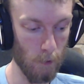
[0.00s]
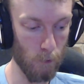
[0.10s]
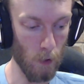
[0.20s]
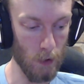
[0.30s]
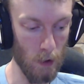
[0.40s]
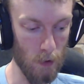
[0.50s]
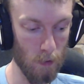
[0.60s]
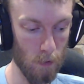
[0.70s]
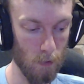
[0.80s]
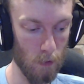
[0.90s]
Frostless.
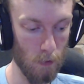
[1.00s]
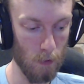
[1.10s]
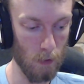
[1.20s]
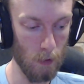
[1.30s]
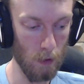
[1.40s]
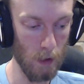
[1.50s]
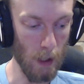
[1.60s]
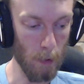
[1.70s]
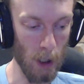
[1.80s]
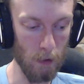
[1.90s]
Gabai.